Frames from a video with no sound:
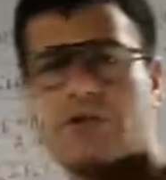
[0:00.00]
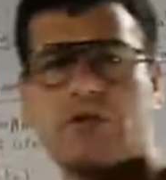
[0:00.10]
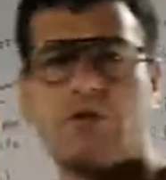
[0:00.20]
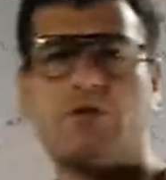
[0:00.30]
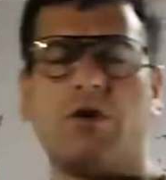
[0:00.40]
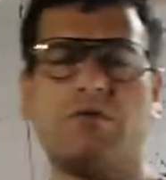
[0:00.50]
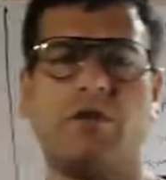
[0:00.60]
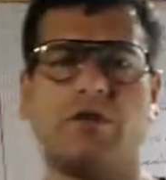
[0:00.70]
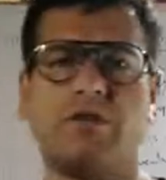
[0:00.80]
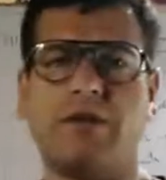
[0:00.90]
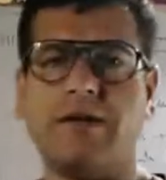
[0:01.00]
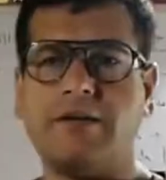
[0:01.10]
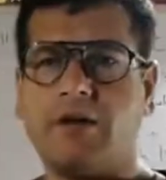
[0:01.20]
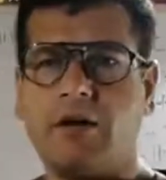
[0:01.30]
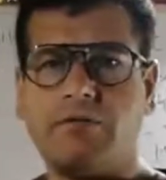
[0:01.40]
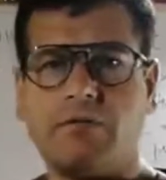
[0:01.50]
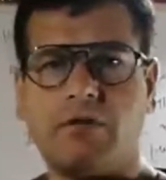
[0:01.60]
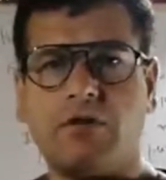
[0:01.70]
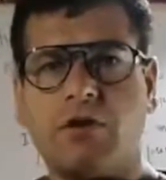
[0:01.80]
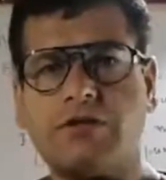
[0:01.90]
is required for the binding of
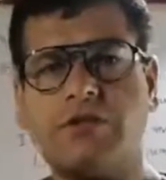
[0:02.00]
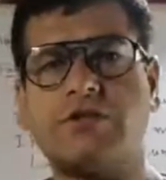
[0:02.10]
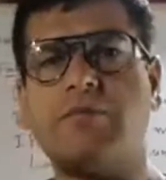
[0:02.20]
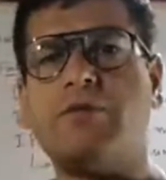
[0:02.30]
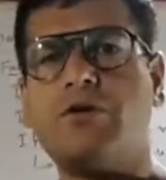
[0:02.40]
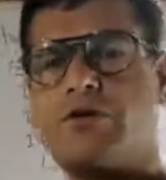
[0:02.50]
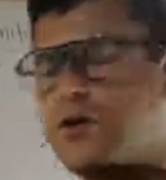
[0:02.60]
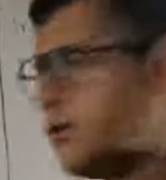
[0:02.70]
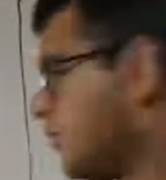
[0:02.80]
larger subunit.